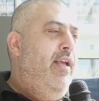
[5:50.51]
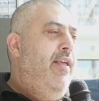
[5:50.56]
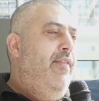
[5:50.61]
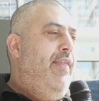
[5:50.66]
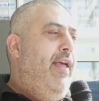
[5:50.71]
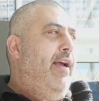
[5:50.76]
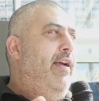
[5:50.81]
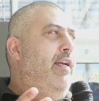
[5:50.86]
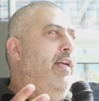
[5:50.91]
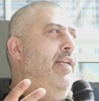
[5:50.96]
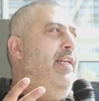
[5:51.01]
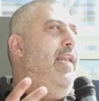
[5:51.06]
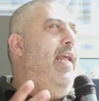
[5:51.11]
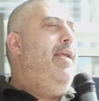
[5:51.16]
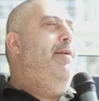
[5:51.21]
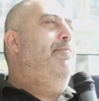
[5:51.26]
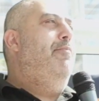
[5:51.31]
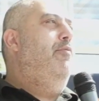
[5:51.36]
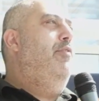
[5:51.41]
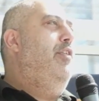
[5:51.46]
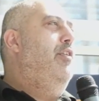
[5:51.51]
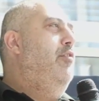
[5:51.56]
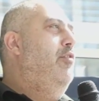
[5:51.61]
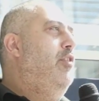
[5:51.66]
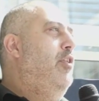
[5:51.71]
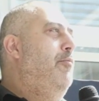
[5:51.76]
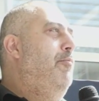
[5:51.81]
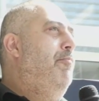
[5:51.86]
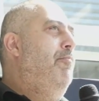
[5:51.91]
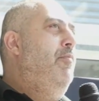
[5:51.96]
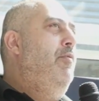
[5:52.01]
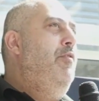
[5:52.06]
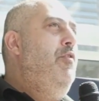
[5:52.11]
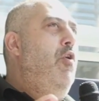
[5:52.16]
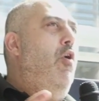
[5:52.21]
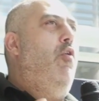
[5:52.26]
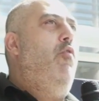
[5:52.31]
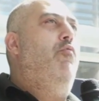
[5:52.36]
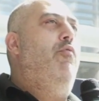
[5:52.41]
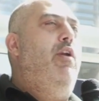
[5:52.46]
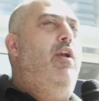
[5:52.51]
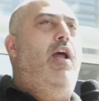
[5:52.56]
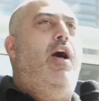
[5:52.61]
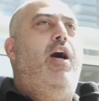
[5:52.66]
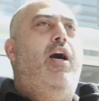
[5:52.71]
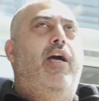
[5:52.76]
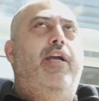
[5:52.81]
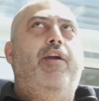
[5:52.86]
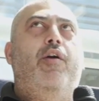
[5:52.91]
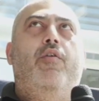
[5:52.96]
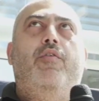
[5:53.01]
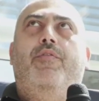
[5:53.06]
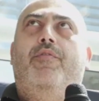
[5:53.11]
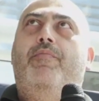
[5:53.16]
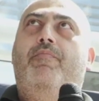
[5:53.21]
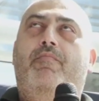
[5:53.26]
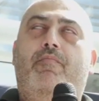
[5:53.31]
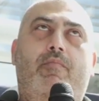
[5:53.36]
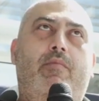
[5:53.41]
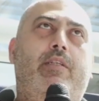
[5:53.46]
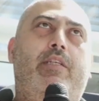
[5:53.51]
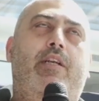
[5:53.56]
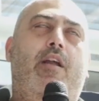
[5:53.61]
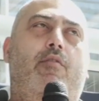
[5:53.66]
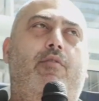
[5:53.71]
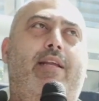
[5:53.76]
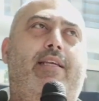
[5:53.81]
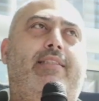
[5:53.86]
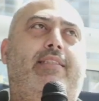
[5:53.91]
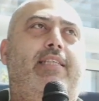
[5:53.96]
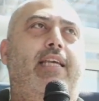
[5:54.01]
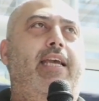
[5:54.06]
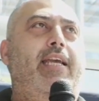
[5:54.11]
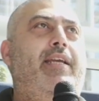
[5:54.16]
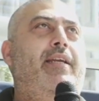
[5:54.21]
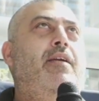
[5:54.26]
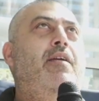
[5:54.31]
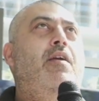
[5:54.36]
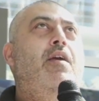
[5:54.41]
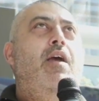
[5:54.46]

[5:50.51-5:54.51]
that enable you to not rely on, let's say,